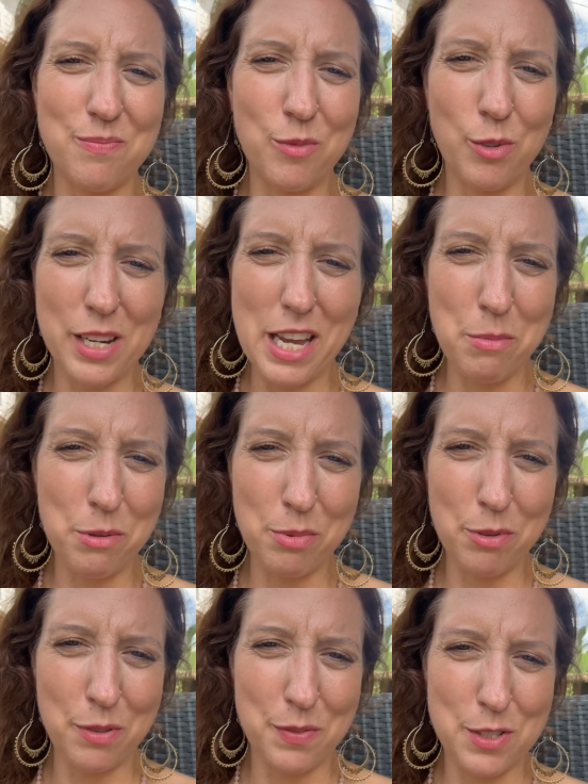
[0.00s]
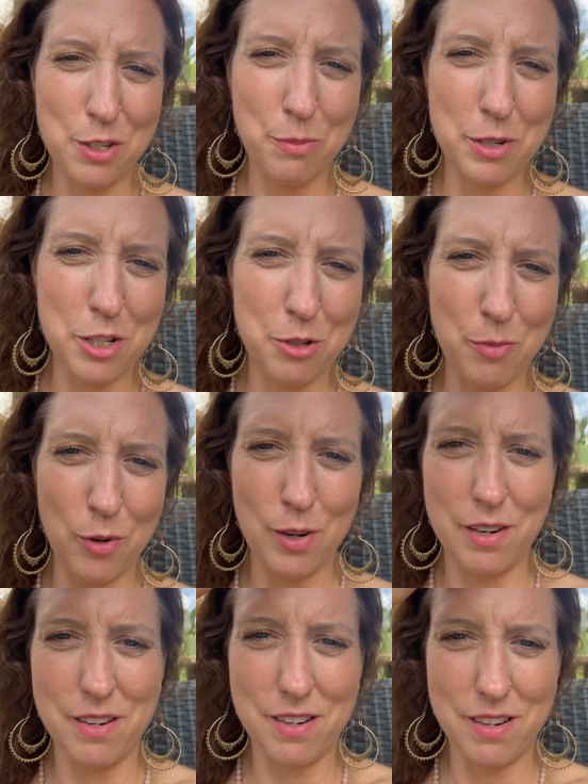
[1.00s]
We're capable of so much
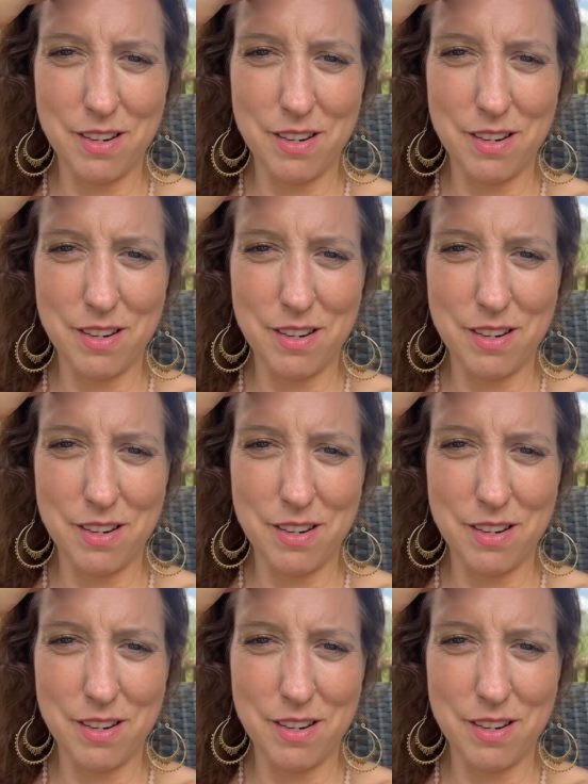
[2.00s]
more.